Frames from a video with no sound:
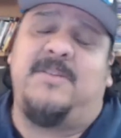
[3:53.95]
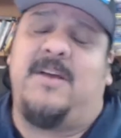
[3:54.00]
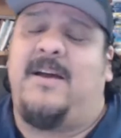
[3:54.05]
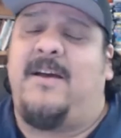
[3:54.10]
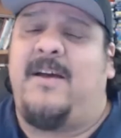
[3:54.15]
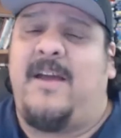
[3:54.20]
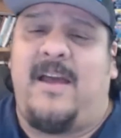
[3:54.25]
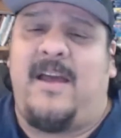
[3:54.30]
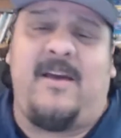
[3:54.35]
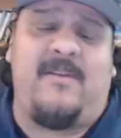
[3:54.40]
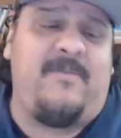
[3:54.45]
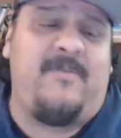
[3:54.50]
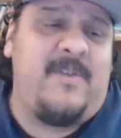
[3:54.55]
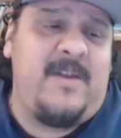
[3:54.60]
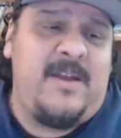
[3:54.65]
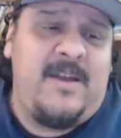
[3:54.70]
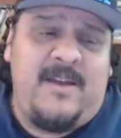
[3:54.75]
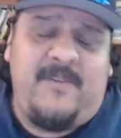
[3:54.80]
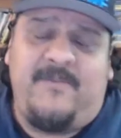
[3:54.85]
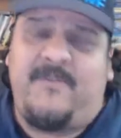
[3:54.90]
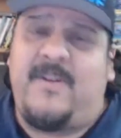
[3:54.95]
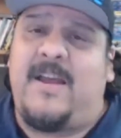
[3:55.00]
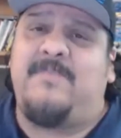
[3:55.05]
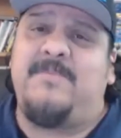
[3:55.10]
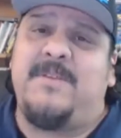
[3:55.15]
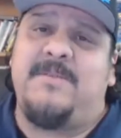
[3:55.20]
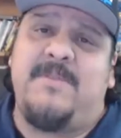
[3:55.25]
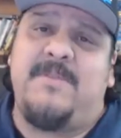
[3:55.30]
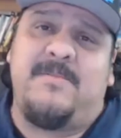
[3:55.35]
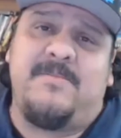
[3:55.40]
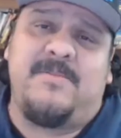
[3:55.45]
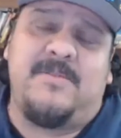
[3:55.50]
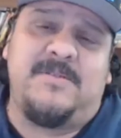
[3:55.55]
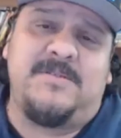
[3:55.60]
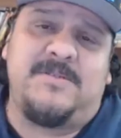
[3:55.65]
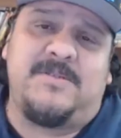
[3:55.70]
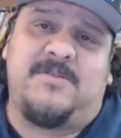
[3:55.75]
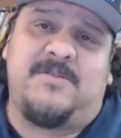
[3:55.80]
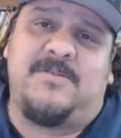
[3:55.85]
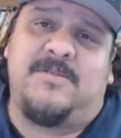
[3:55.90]
have family
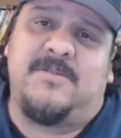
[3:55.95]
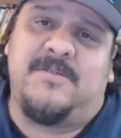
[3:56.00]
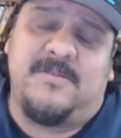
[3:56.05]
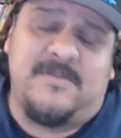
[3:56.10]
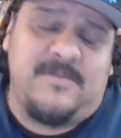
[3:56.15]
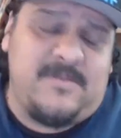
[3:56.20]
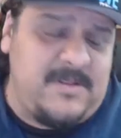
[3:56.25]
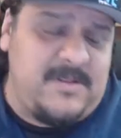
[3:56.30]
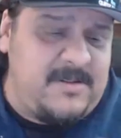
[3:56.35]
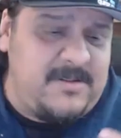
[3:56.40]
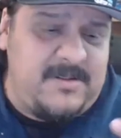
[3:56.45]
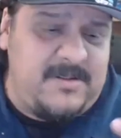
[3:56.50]
members or,